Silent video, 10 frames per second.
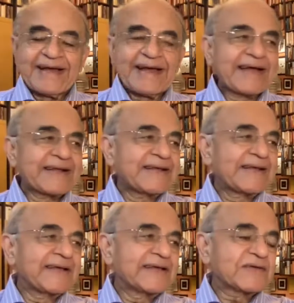and
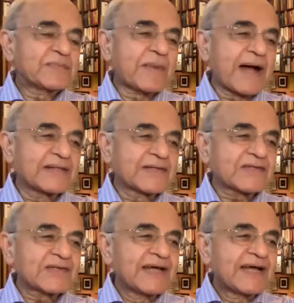he
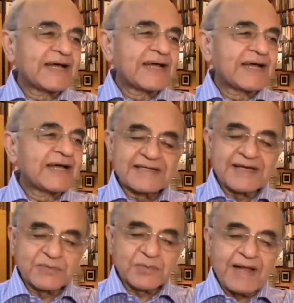smiles and he
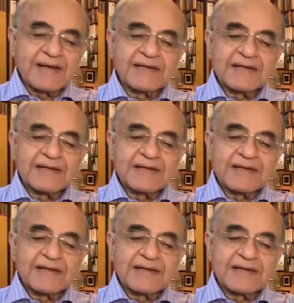says, well,